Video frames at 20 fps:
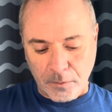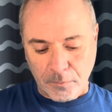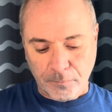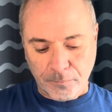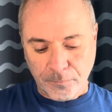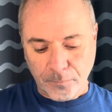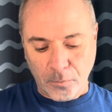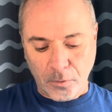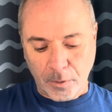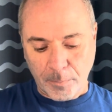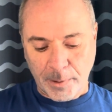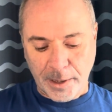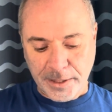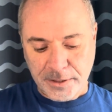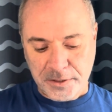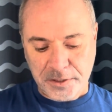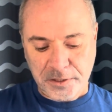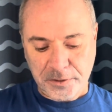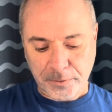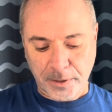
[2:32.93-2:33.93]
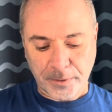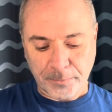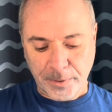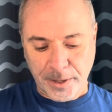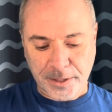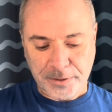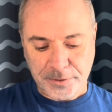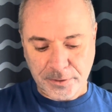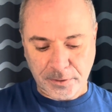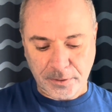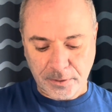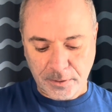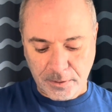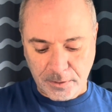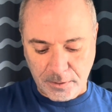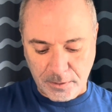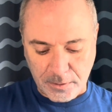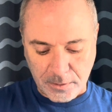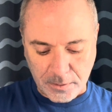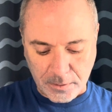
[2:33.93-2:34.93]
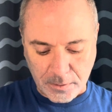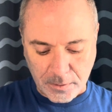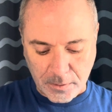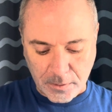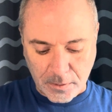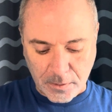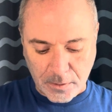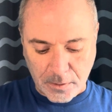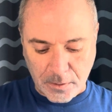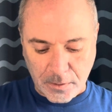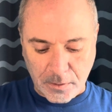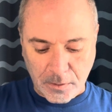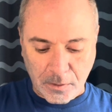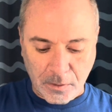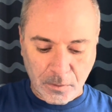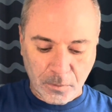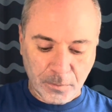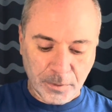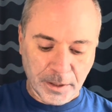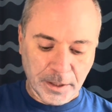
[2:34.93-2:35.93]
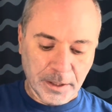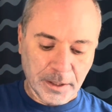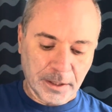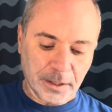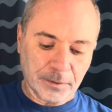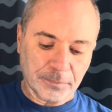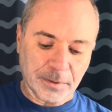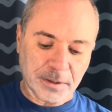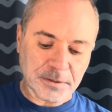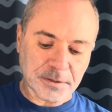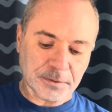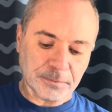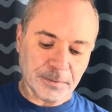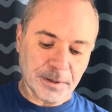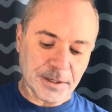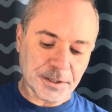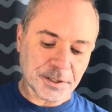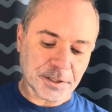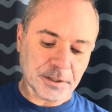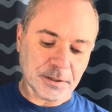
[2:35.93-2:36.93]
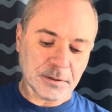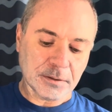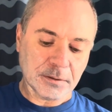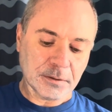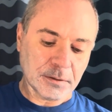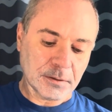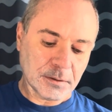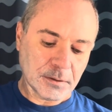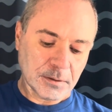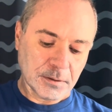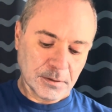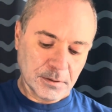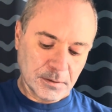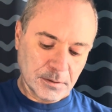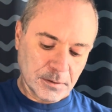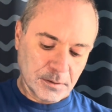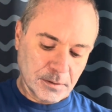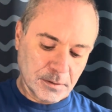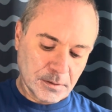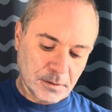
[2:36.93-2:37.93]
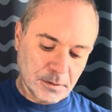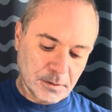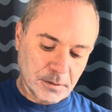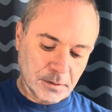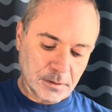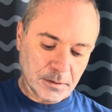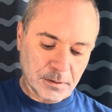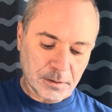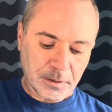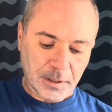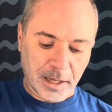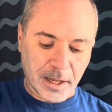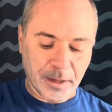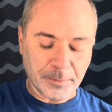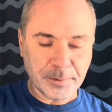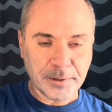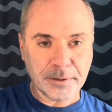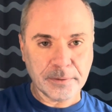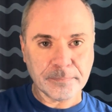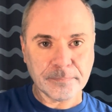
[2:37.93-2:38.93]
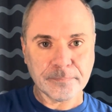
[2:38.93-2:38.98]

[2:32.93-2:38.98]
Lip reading: for my straight razor honing and restoration hobby.